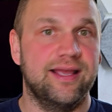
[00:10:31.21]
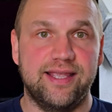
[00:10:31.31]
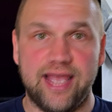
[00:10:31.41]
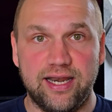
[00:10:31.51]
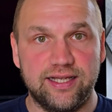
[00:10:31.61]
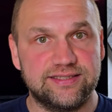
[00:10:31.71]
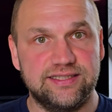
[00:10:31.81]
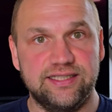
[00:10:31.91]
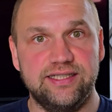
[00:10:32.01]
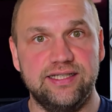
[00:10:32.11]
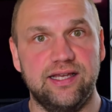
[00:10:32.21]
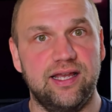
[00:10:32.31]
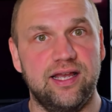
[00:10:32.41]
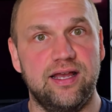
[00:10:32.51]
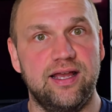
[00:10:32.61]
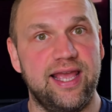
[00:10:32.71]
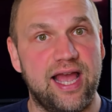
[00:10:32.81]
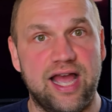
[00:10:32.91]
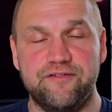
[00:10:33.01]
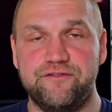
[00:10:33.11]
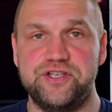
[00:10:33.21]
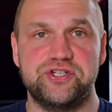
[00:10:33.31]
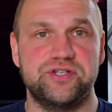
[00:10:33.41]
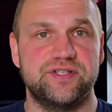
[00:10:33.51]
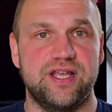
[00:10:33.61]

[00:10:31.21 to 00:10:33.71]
Galaxy AI features